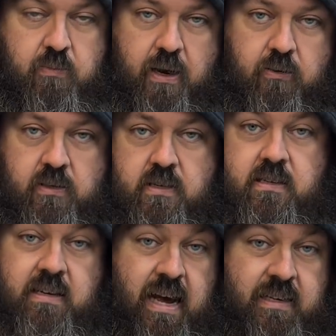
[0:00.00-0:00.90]
by Chris
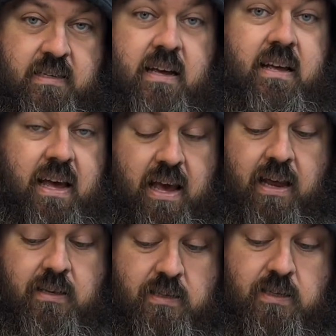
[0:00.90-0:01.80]
is nice
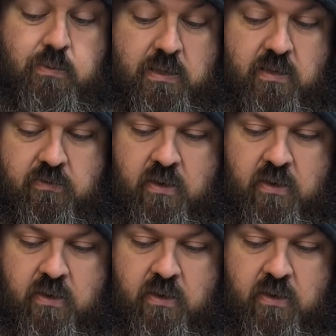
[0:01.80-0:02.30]
and it's expensive.